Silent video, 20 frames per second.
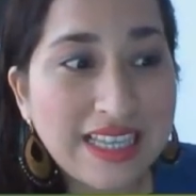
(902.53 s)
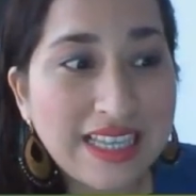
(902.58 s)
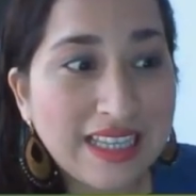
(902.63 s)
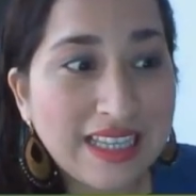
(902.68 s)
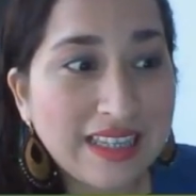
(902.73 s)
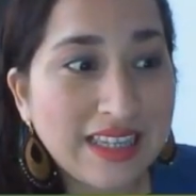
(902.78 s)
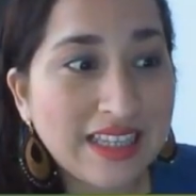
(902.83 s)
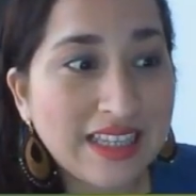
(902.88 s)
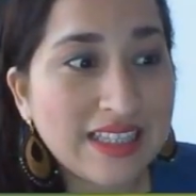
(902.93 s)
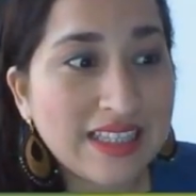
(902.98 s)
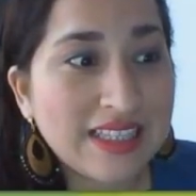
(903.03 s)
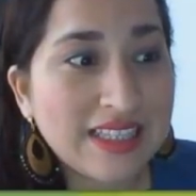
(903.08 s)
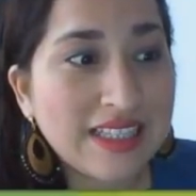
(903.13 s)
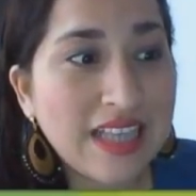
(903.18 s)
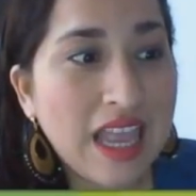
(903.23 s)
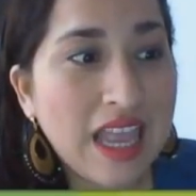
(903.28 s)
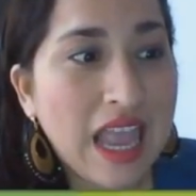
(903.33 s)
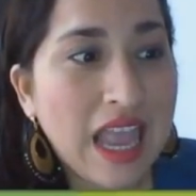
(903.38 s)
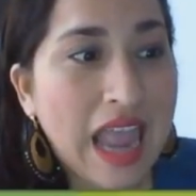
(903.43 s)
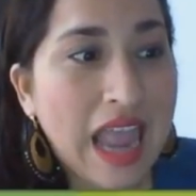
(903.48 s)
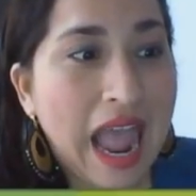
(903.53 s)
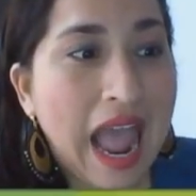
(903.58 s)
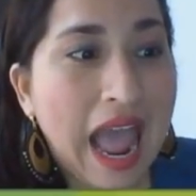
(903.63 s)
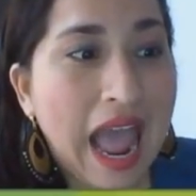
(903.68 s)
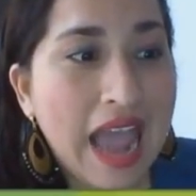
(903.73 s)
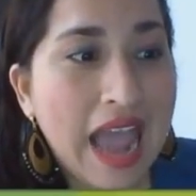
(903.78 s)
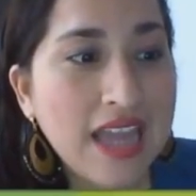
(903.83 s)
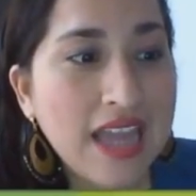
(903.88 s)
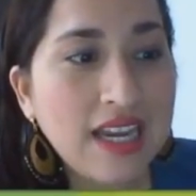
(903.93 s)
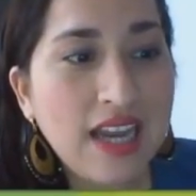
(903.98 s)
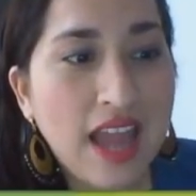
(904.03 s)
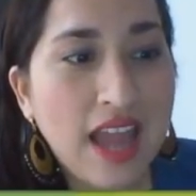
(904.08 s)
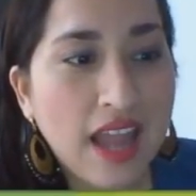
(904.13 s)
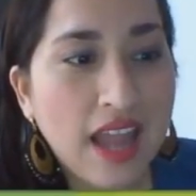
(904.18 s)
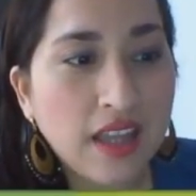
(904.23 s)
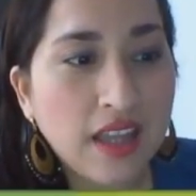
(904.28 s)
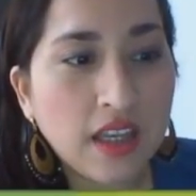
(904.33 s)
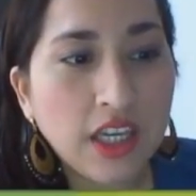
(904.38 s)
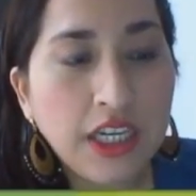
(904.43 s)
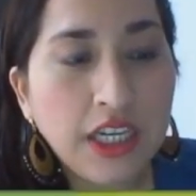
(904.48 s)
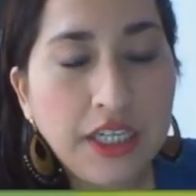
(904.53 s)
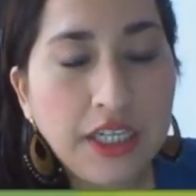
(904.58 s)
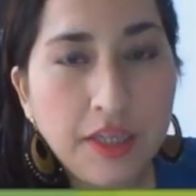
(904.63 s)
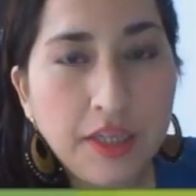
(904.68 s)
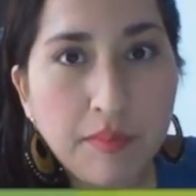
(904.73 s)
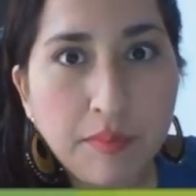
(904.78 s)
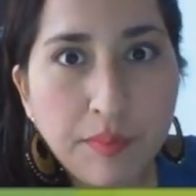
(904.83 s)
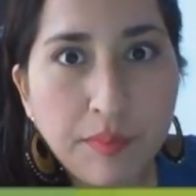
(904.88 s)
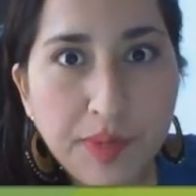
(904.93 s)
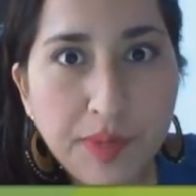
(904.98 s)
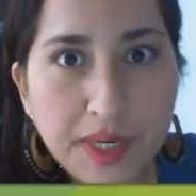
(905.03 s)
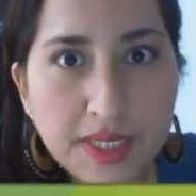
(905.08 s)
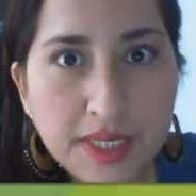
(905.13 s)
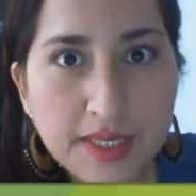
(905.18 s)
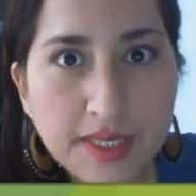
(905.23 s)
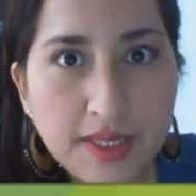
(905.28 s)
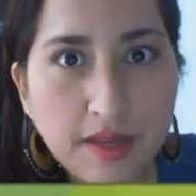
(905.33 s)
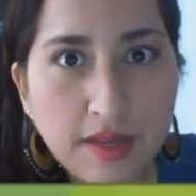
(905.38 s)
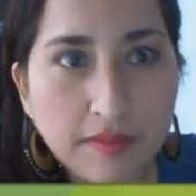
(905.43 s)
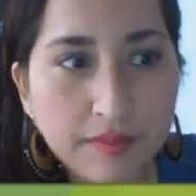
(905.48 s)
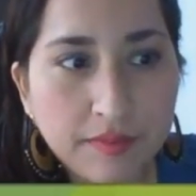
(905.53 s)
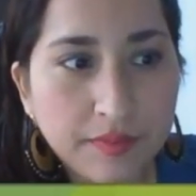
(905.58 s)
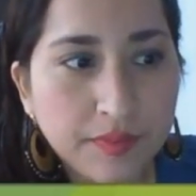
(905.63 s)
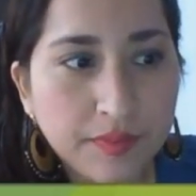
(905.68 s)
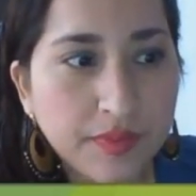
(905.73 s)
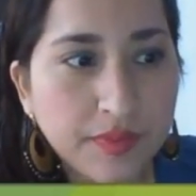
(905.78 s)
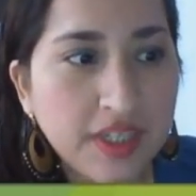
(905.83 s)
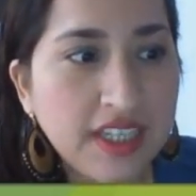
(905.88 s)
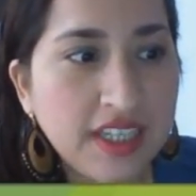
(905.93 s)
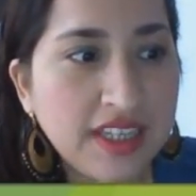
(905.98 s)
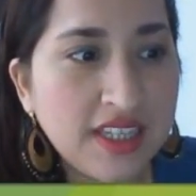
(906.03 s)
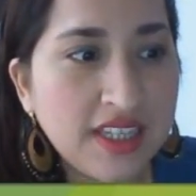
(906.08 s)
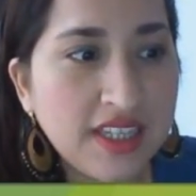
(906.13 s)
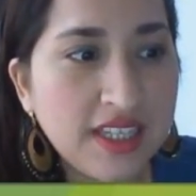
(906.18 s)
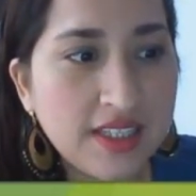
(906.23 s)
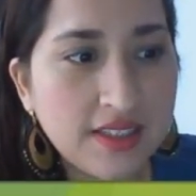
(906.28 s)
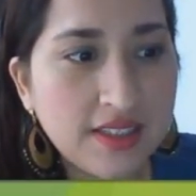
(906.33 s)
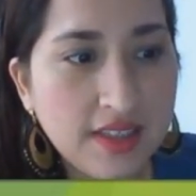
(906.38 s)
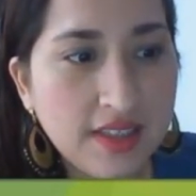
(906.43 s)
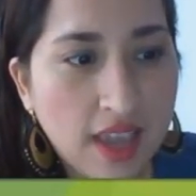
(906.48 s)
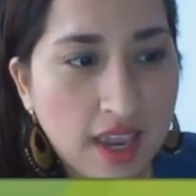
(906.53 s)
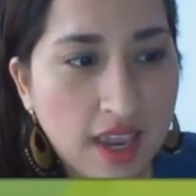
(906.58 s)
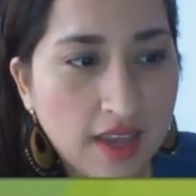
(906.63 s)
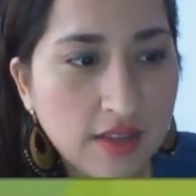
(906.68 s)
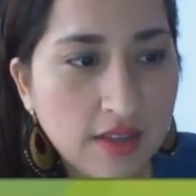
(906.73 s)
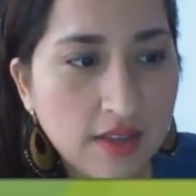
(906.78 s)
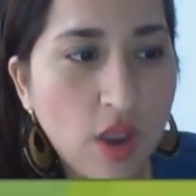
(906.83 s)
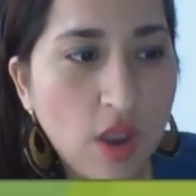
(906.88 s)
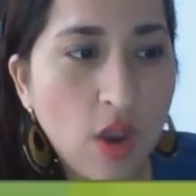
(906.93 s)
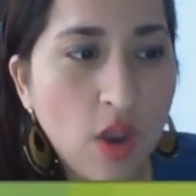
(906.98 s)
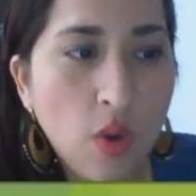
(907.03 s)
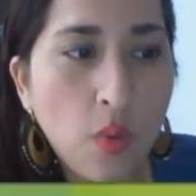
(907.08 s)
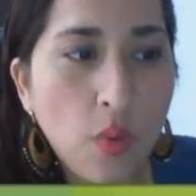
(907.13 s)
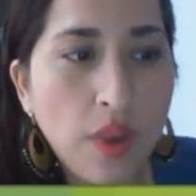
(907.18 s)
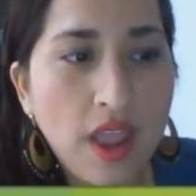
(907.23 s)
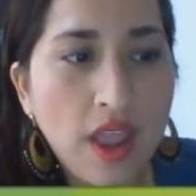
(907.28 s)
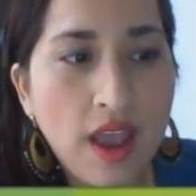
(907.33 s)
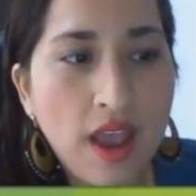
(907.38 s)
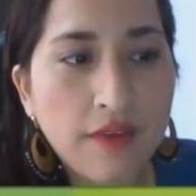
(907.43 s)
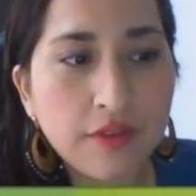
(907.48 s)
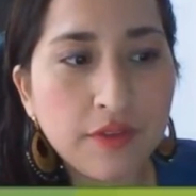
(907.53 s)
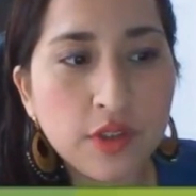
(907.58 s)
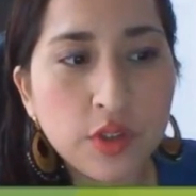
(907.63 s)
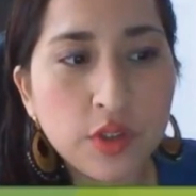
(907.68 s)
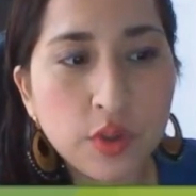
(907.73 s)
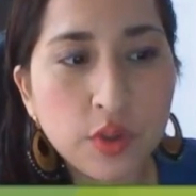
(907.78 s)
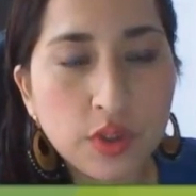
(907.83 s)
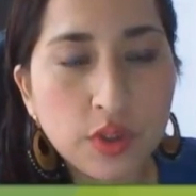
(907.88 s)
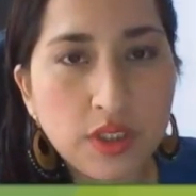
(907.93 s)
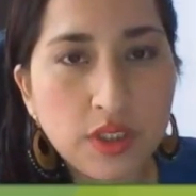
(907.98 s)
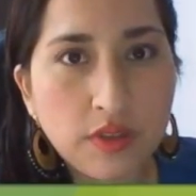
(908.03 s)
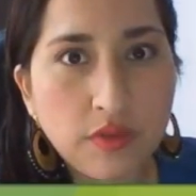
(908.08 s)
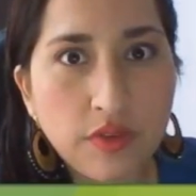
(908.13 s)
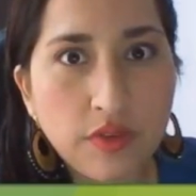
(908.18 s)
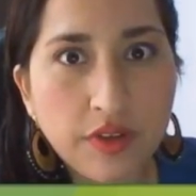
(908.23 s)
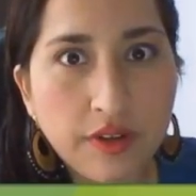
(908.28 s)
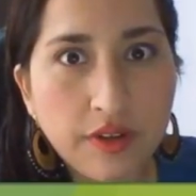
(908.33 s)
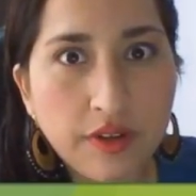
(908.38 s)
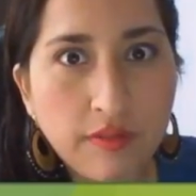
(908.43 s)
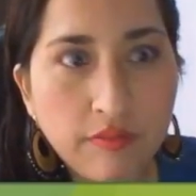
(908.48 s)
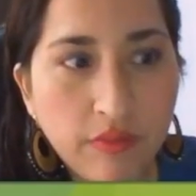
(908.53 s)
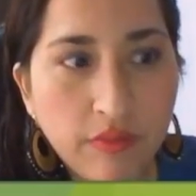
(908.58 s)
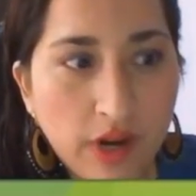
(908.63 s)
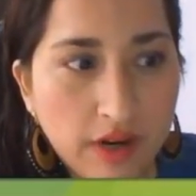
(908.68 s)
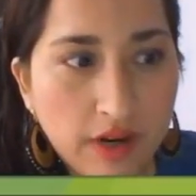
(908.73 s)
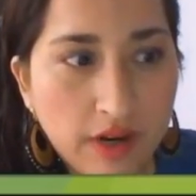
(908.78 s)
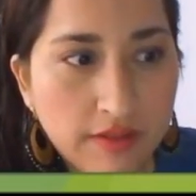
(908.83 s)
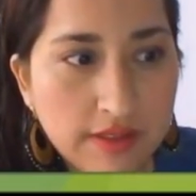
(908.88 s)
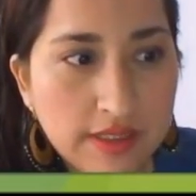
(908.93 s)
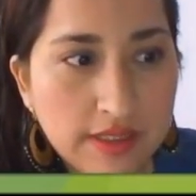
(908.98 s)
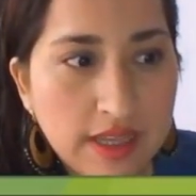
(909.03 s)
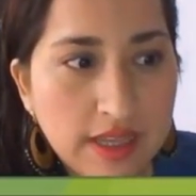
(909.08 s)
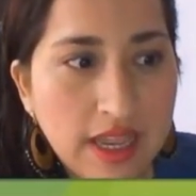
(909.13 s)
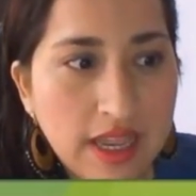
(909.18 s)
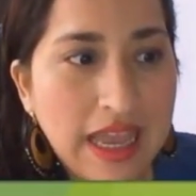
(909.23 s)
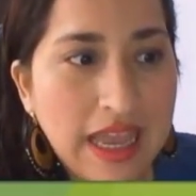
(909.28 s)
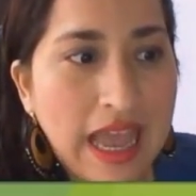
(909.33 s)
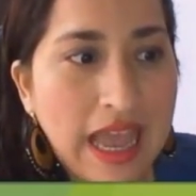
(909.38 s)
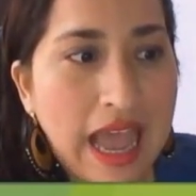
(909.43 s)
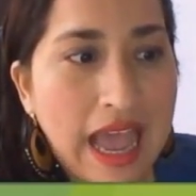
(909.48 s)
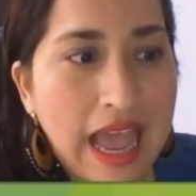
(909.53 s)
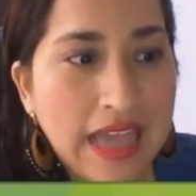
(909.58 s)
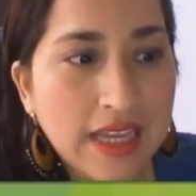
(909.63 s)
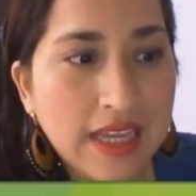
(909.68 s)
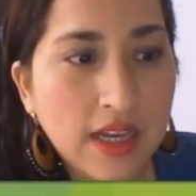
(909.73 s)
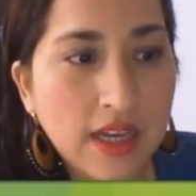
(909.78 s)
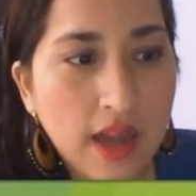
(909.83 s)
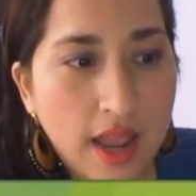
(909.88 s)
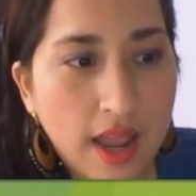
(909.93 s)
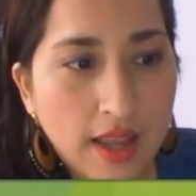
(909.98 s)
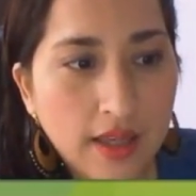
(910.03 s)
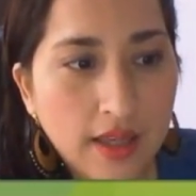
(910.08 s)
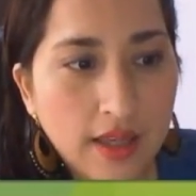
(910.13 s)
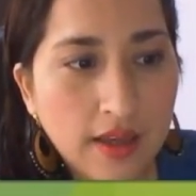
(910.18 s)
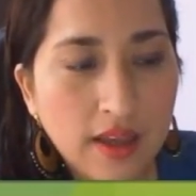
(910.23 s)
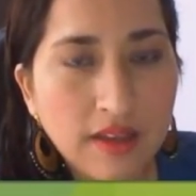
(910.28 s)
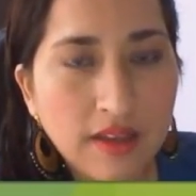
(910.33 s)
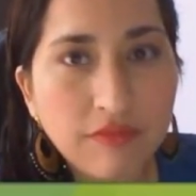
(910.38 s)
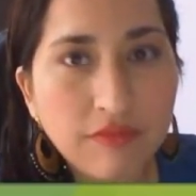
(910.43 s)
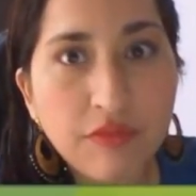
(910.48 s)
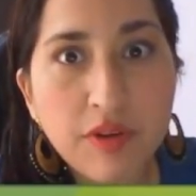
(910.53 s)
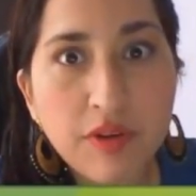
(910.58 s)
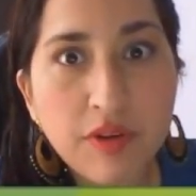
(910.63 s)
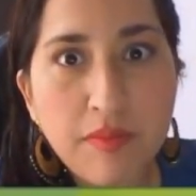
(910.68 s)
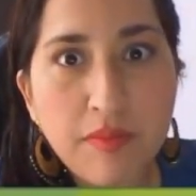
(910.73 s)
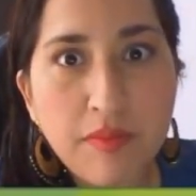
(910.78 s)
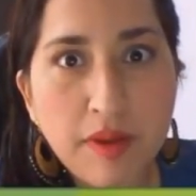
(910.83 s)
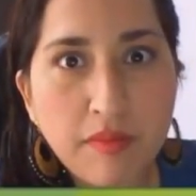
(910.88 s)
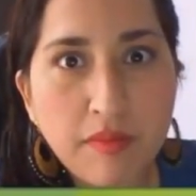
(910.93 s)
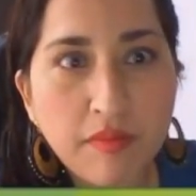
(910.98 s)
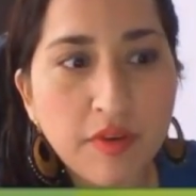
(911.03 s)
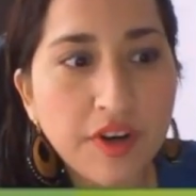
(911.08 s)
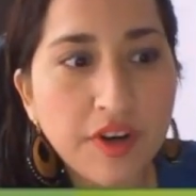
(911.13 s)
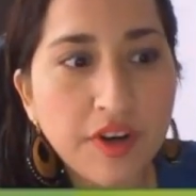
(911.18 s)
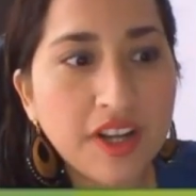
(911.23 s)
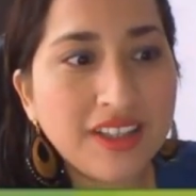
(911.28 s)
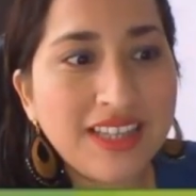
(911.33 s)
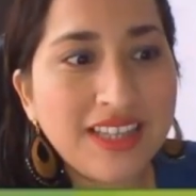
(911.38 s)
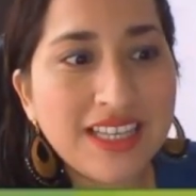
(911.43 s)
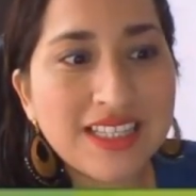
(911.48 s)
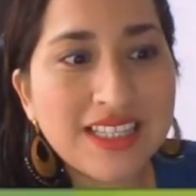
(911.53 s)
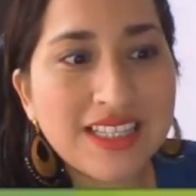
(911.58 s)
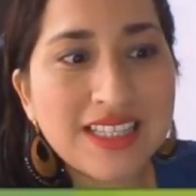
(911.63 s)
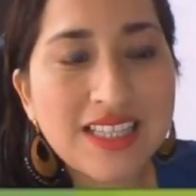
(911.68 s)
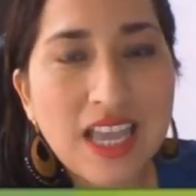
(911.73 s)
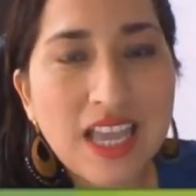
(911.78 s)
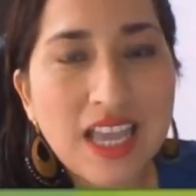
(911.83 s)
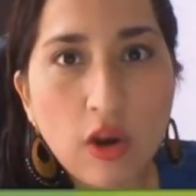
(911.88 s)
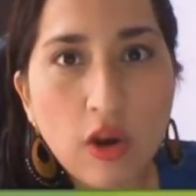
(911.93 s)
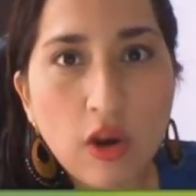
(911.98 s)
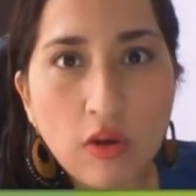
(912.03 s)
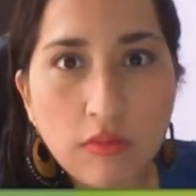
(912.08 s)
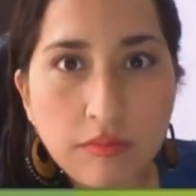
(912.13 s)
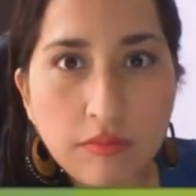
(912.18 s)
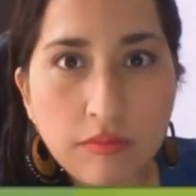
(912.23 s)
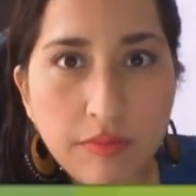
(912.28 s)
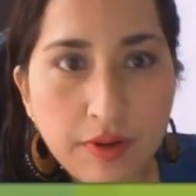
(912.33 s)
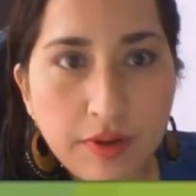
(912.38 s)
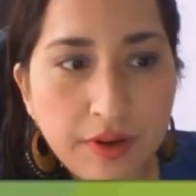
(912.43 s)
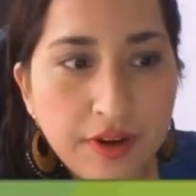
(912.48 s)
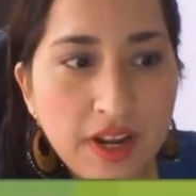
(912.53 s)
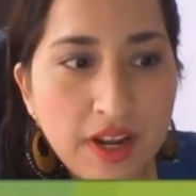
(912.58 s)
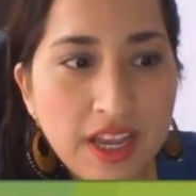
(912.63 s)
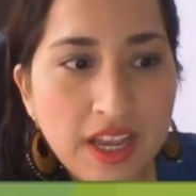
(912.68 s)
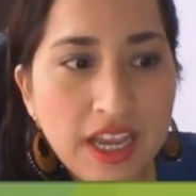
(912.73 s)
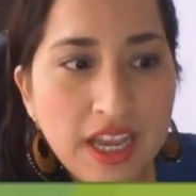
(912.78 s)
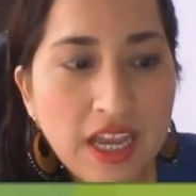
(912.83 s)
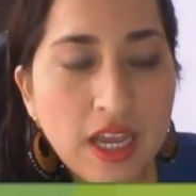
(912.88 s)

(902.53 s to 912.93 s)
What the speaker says: sentence, I like eating pizza. In this case, we have two different verbs. I like, remember, the second verb